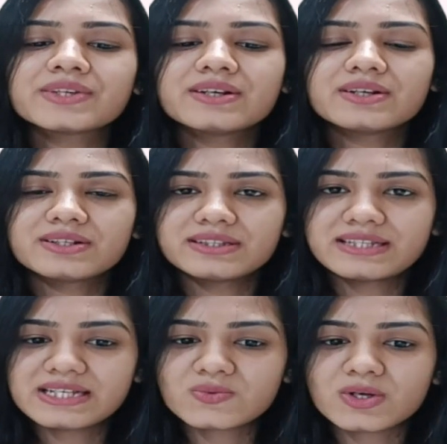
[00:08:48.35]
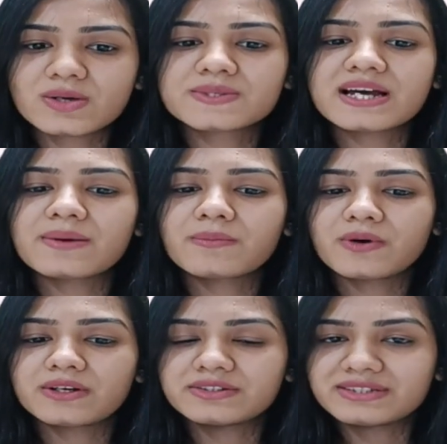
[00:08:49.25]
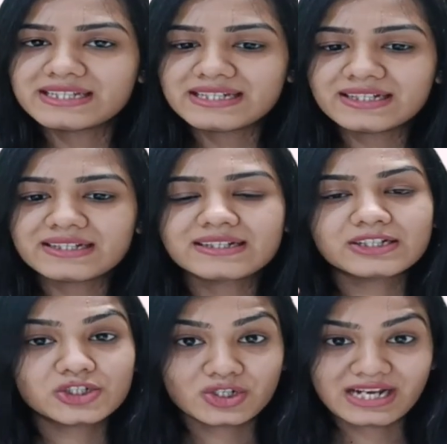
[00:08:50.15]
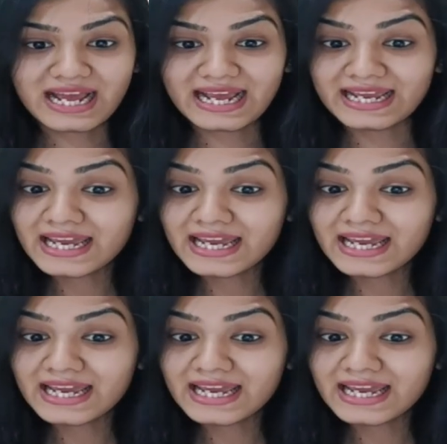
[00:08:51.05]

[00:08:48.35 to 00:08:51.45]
These verbs are mentir, to lie,